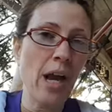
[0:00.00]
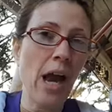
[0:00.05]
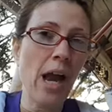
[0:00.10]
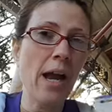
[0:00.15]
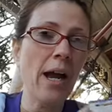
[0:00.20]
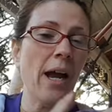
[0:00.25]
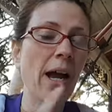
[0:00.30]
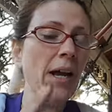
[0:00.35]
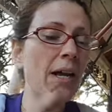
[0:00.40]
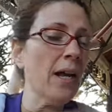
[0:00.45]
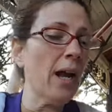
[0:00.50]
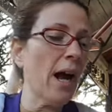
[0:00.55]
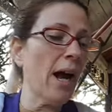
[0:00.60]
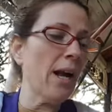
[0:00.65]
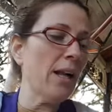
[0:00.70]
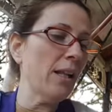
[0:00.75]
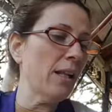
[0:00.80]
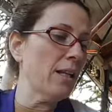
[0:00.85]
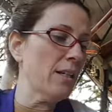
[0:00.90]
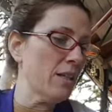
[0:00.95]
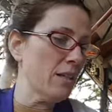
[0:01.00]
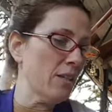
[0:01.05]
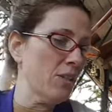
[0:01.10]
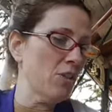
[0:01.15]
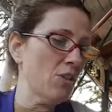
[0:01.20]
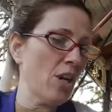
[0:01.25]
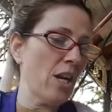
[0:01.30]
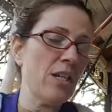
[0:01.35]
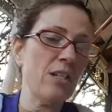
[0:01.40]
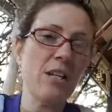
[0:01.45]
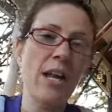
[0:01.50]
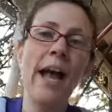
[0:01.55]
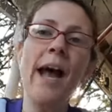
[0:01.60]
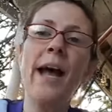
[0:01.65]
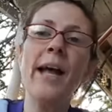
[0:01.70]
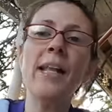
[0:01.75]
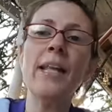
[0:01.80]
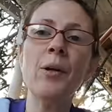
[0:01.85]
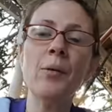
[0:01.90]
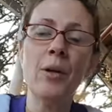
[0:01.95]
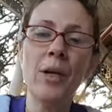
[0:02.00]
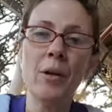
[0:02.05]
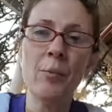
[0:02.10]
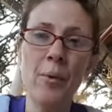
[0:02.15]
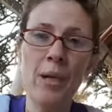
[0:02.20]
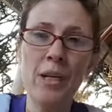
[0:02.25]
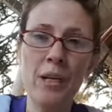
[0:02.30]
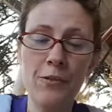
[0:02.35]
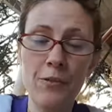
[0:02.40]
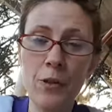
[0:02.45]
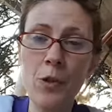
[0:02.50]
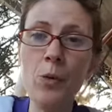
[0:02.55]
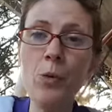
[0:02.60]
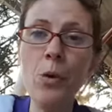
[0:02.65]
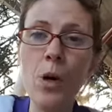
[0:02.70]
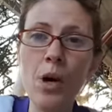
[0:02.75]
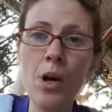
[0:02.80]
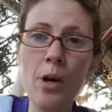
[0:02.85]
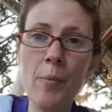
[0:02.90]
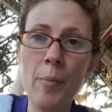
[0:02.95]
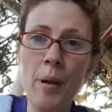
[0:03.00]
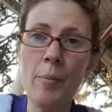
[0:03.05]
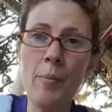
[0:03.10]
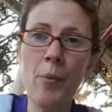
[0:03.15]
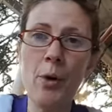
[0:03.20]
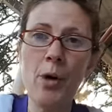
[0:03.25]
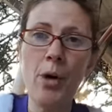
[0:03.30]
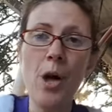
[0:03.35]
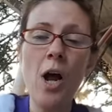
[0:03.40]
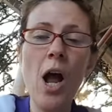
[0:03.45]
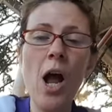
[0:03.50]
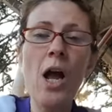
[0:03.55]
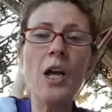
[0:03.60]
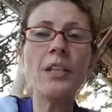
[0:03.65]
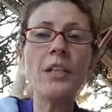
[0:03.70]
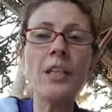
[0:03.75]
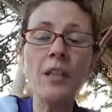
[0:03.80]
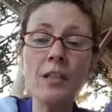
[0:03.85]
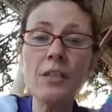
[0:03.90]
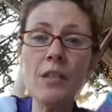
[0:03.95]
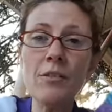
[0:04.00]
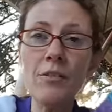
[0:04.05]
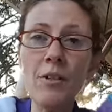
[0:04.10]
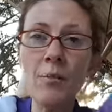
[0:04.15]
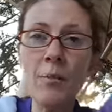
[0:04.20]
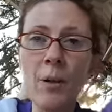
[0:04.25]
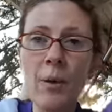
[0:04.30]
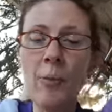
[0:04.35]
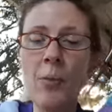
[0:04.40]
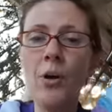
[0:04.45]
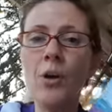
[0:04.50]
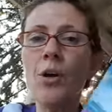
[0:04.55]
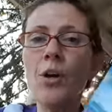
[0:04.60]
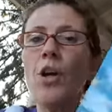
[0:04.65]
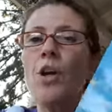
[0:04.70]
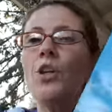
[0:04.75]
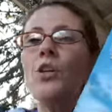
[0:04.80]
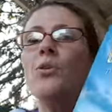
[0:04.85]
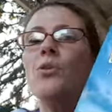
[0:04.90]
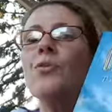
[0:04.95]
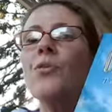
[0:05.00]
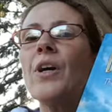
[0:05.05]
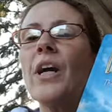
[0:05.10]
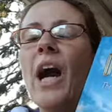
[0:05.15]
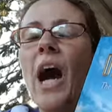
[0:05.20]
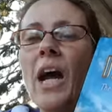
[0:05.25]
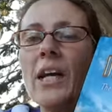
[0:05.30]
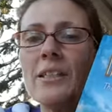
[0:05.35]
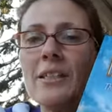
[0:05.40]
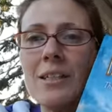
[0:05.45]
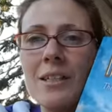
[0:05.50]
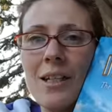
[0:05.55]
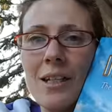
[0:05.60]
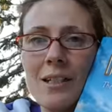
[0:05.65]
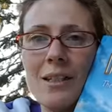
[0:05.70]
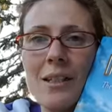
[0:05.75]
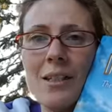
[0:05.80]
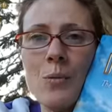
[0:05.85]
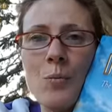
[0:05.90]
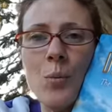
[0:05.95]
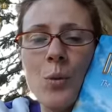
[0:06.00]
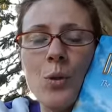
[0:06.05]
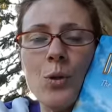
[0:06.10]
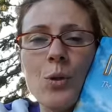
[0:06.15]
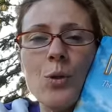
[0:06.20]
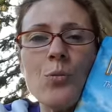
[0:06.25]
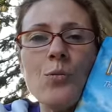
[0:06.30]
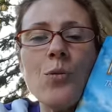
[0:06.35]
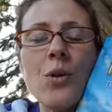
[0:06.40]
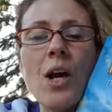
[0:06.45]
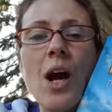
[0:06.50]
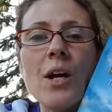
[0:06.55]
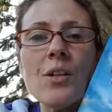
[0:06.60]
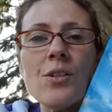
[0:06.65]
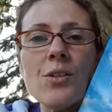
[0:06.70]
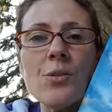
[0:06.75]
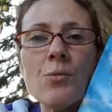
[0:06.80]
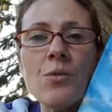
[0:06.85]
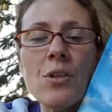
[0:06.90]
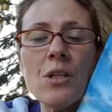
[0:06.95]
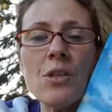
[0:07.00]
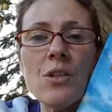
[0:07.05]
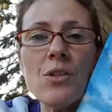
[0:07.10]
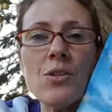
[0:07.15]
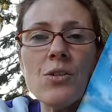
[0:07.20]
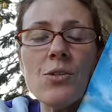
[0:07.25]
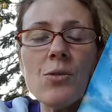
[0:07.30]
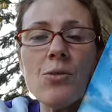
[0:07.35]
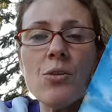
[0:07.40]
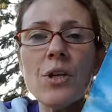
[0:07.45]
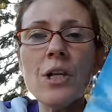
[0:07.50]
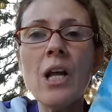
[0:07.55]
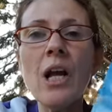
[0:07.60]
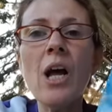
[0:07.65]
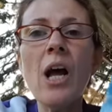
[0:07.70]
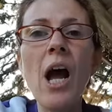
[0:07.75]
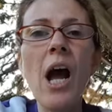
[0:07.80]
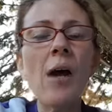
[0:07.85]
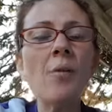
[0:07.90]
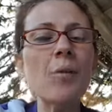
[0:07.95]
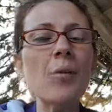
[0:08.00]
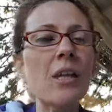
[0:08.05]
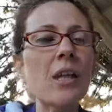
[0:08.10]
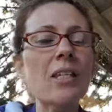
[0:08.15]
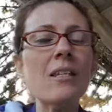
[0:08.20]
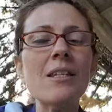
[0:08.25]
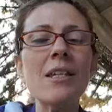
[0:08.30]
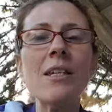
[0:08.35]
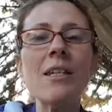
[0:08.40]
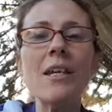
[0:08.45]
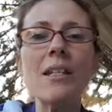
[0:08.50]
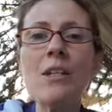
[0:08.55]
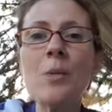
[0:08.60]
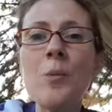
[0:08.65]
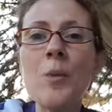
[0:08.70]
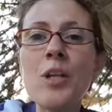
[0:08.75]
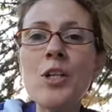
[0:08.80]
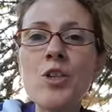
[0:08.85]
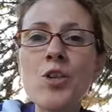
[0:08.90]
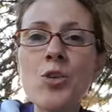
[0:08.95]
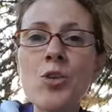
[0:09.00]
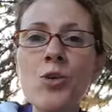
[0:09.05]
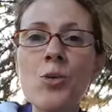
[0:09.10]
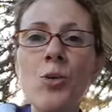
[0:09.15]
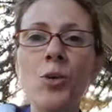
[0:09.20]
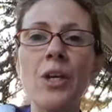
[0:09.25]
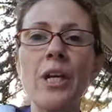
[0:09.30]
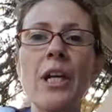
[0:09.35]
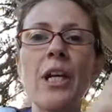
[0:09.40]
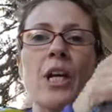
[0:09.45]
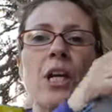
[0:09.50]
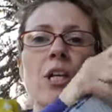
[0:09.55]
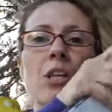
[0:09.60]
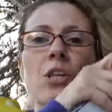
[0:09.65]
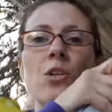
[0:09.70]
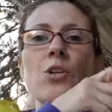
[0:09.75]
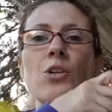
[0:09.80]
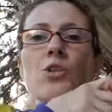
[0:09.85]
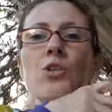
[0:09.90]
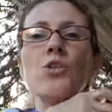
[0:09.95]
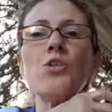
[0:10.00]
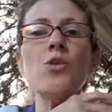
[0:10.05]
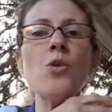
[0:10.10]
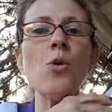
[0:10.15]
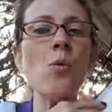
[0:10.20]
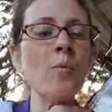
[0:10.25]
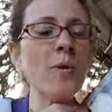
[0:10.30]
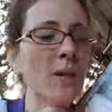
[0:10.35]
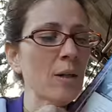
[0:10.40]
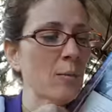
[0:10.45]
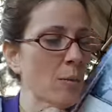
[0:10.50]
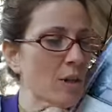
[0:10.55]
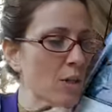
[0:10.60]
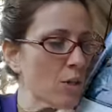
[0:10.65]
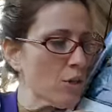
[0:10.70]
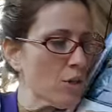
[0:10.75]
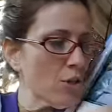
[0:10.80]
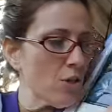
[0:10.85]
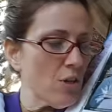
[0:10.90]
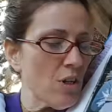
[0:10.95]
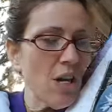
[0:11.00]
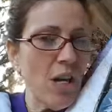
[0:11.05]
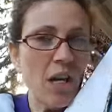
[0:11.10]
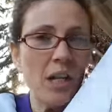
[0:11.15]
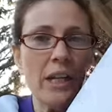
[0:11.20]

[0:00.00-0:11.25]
I highly suggest, I highly recommend, if you are a member, a Young Living member, you've got to get this book. You've got to read this story. I mean, it's a picture story. There are so many pictures.